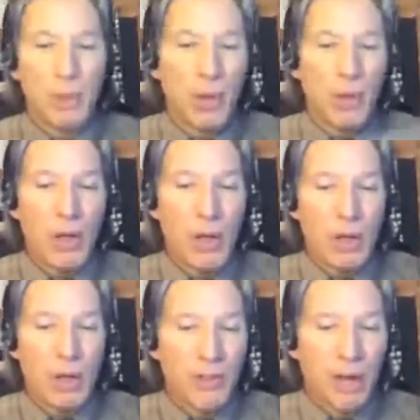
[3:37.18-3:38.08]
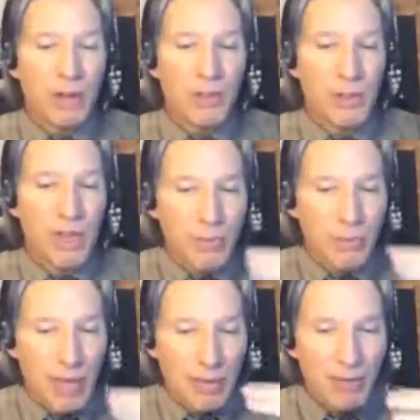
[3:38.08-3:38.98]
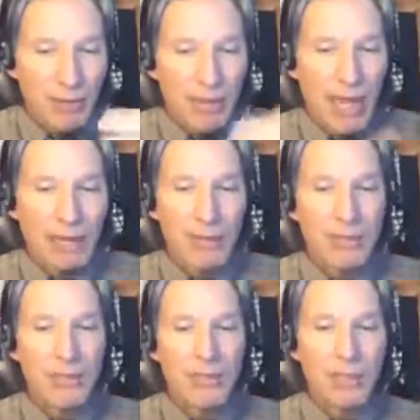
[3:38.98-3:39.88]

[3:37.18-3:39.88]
So you go to Olive Garden, you eat 500 calories,